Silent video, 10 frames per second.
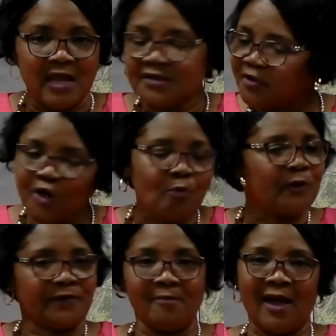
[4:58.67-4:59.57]
So don't
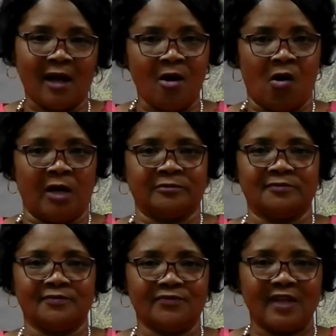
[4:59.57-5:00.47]
put them back on.
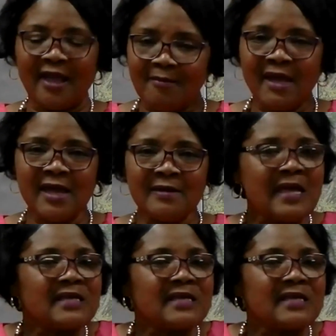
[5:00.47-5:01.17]
Amen?